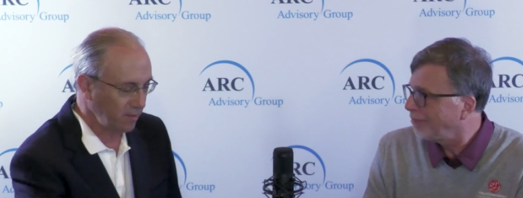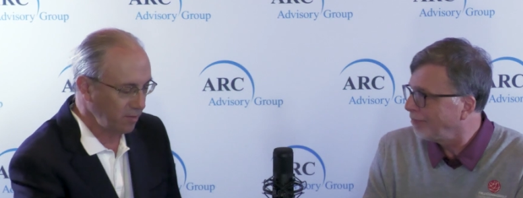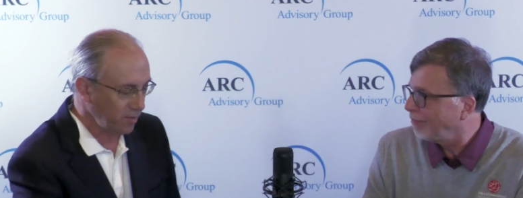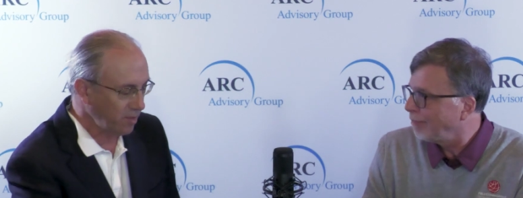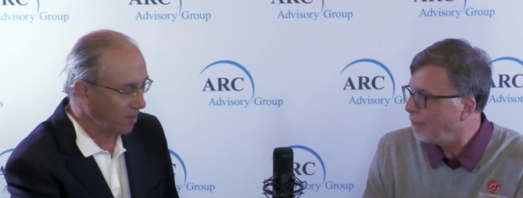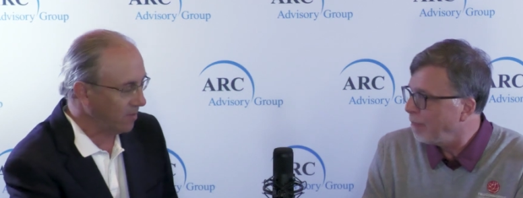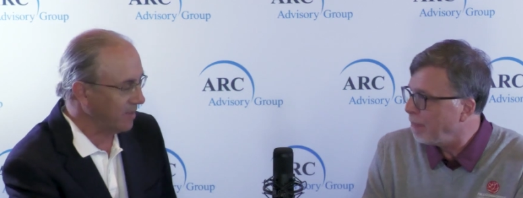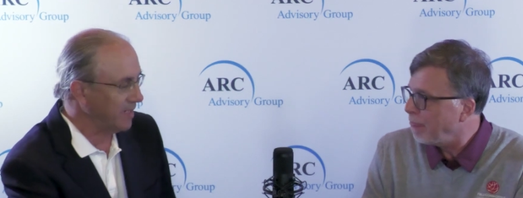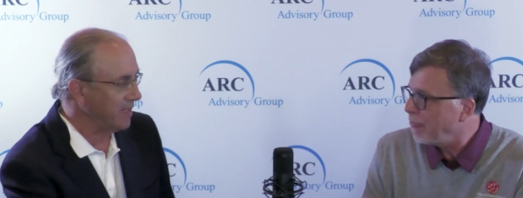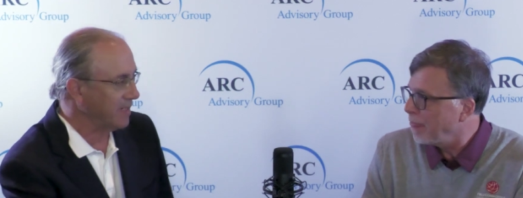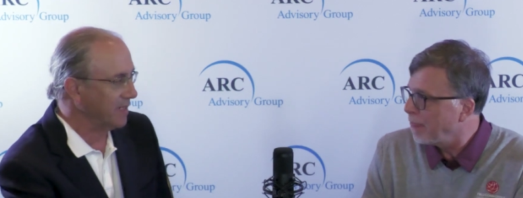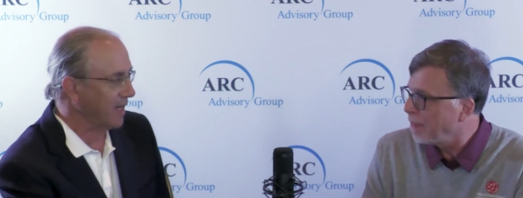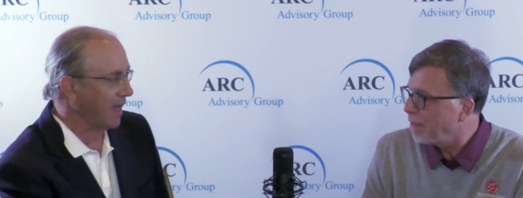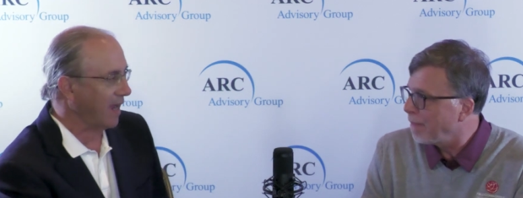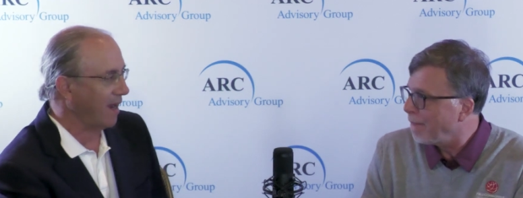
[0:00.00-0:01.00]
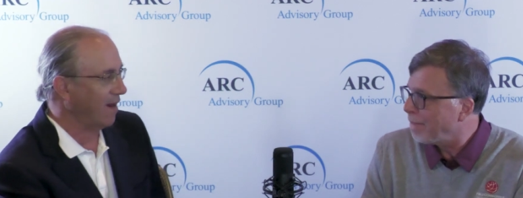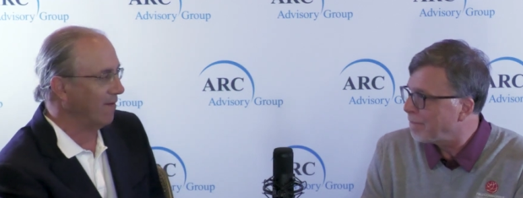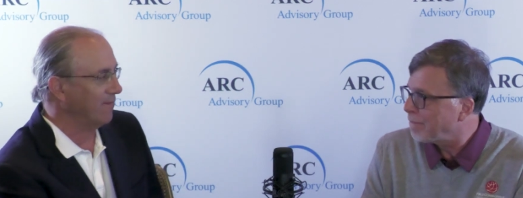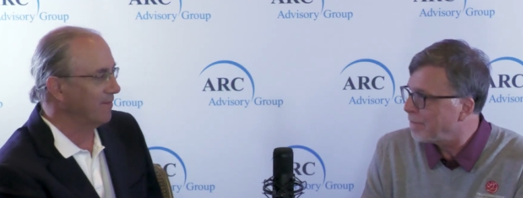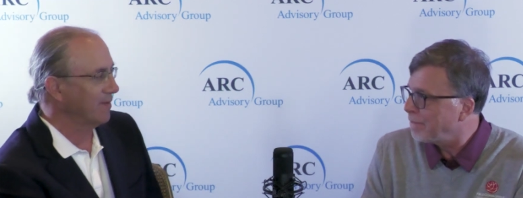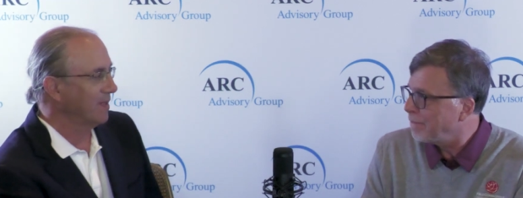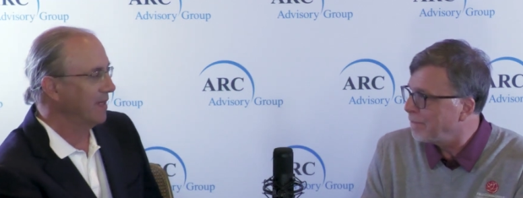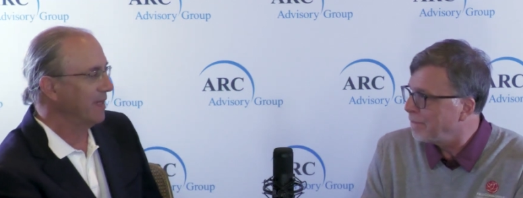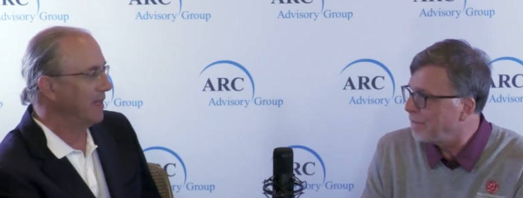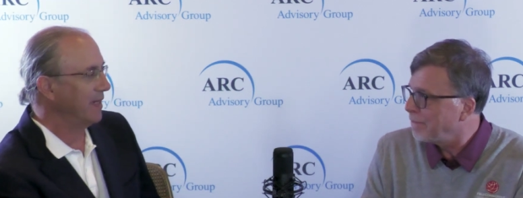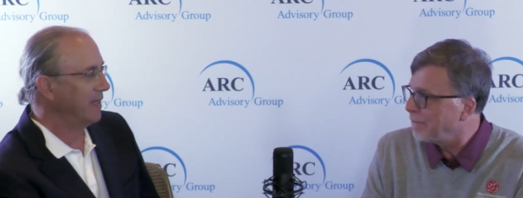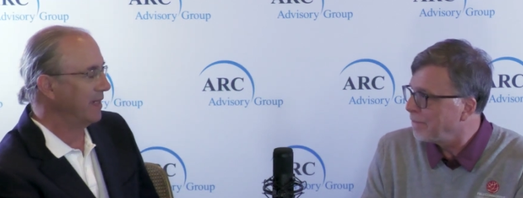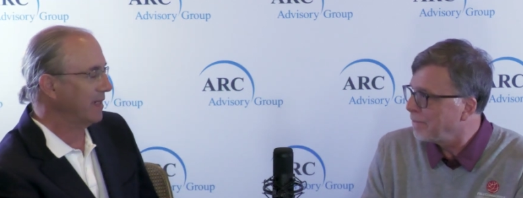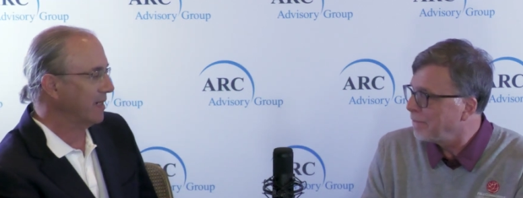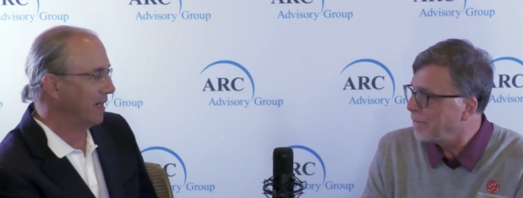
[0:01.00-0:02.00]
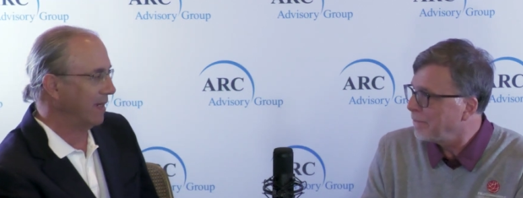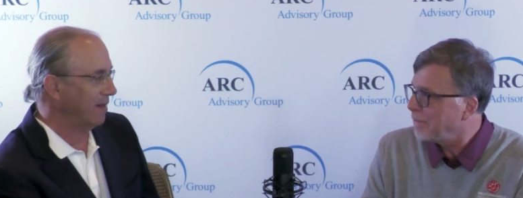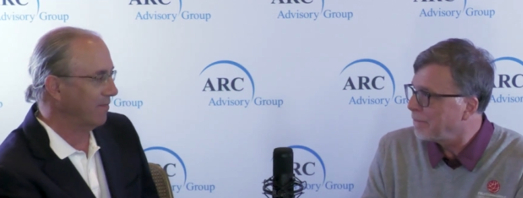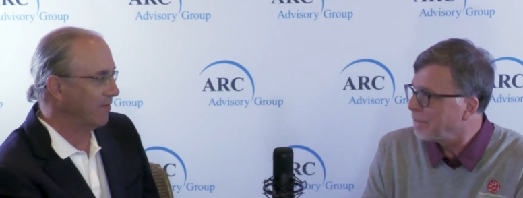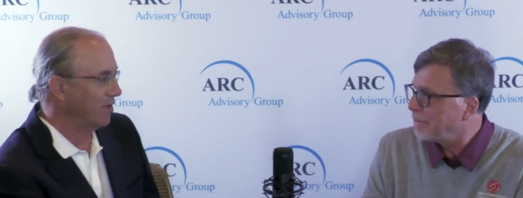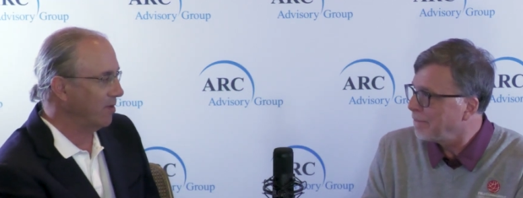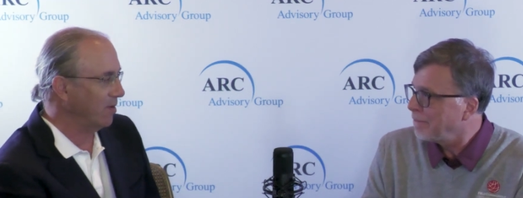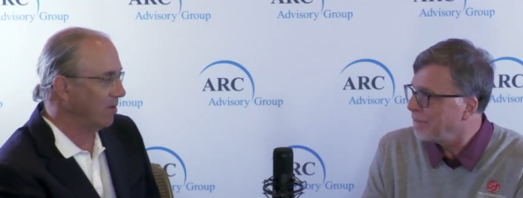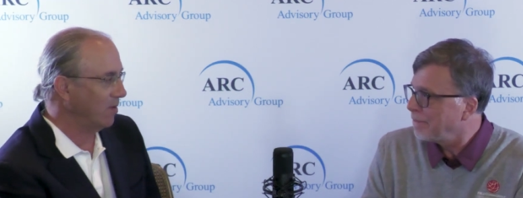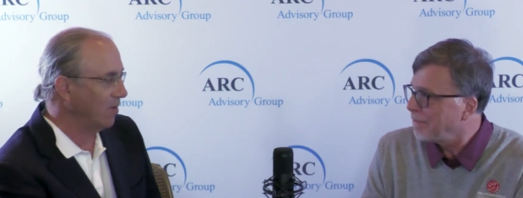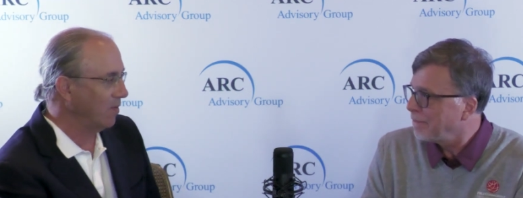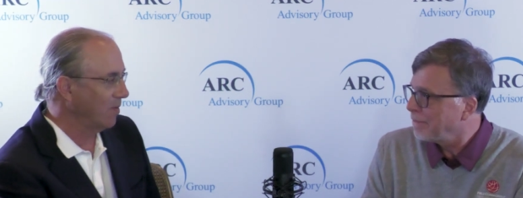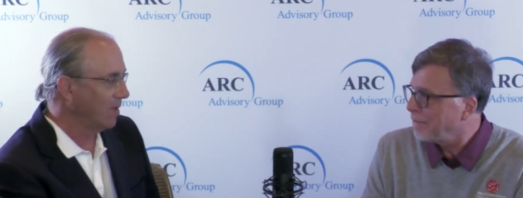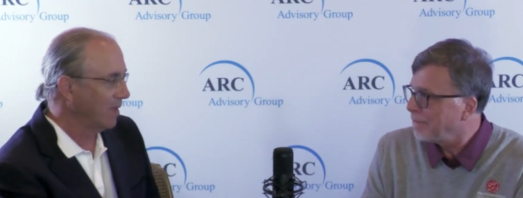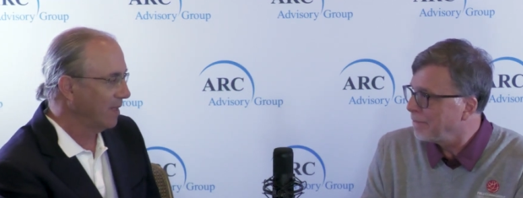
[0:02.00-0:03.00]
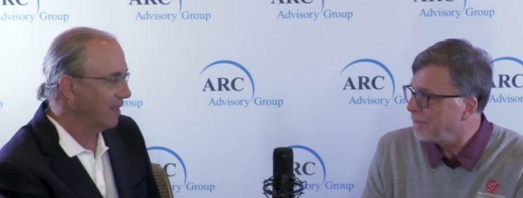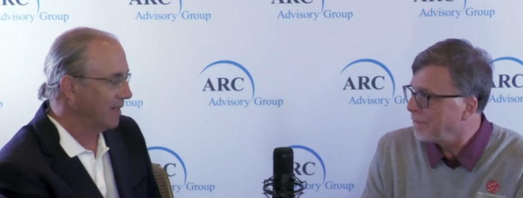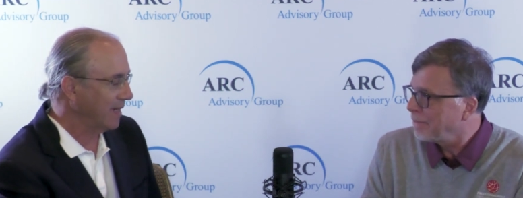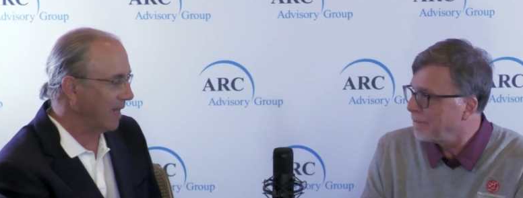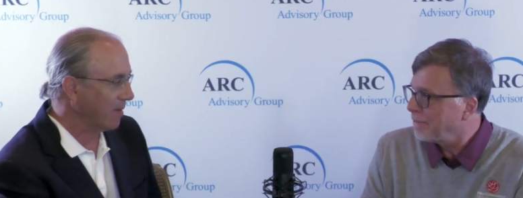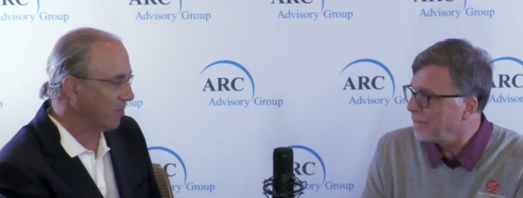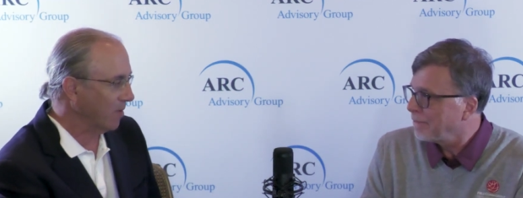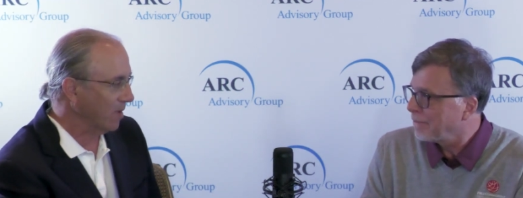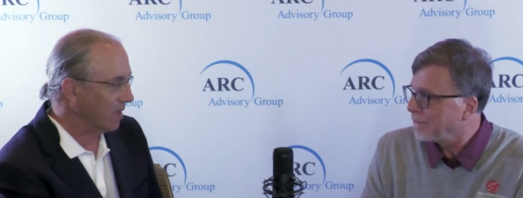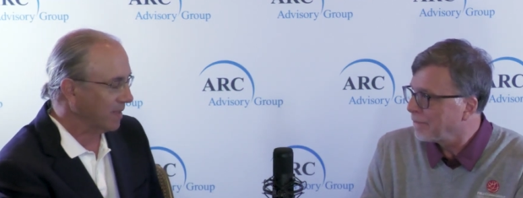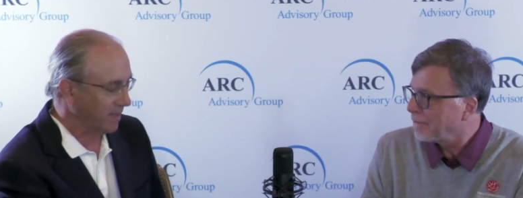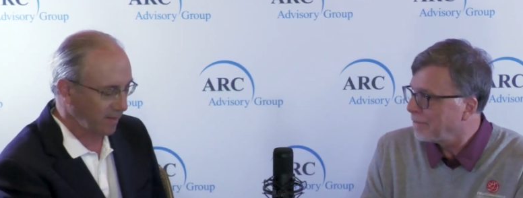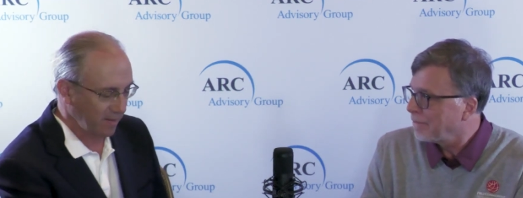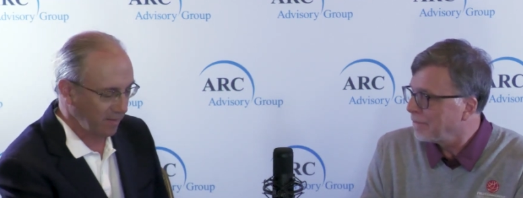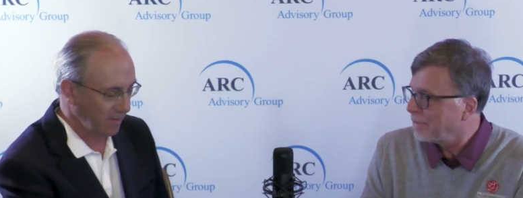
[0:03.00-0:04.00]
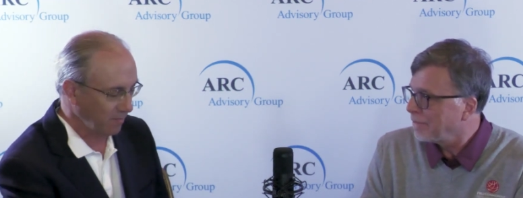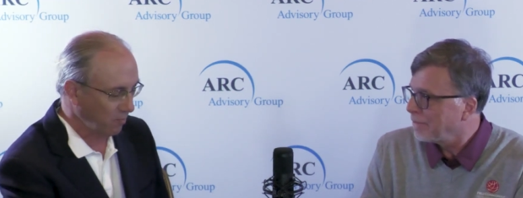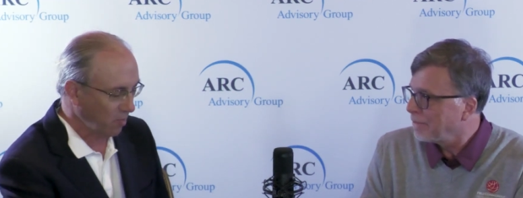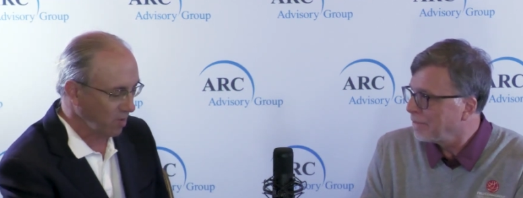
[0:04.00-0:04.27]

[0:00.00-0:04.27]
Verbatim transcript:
Speaker 1: you don't need to have any kind of new network. It, it